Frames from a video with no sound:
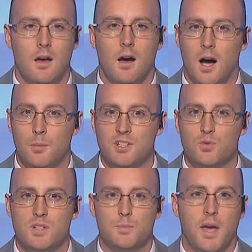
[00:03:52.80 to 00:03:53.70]
Homage
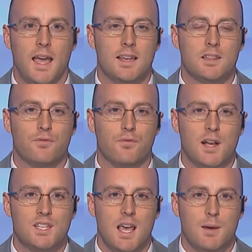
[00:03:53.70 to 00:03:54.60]
was paid at the
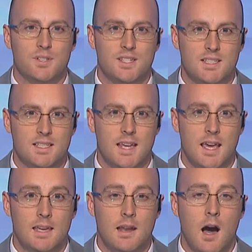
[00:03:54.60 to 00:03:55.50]
French embassy today
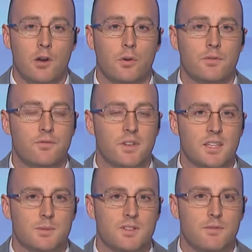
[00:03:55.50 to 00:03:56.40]
in honor of the
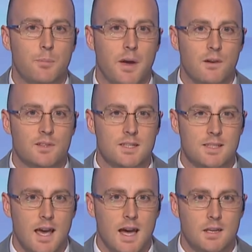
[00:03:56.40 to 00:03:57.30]
victims of the Paris
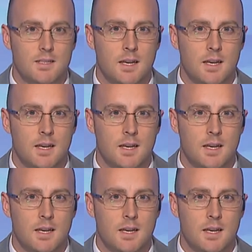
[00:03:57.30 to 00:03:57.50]
attacks.